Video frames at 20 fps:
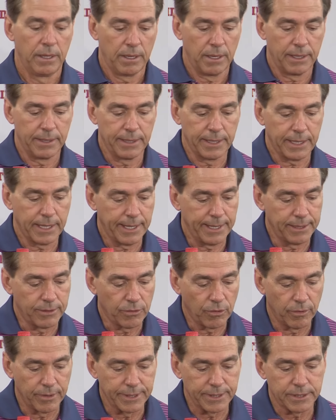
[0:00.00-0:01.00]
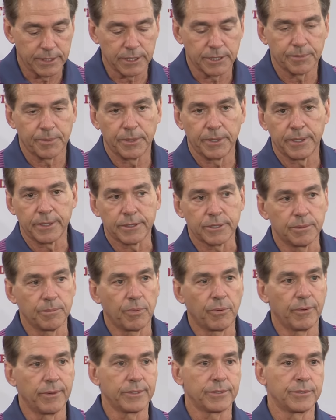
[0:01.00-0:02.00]
I think he had 26 production
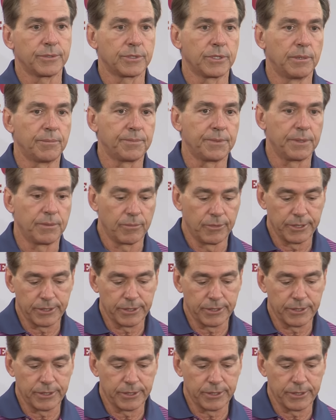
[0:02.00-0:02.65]
points or something,